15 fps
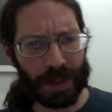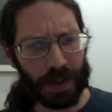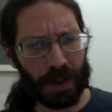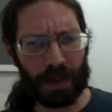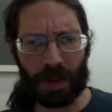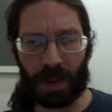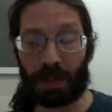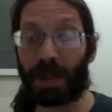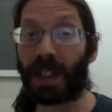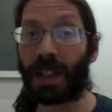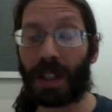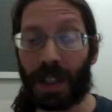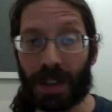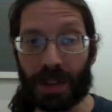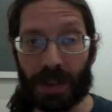to will be
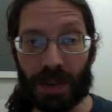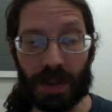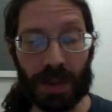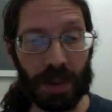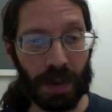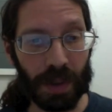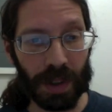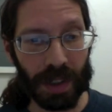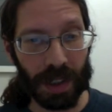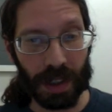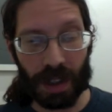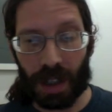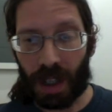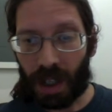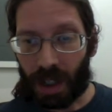another tutorial.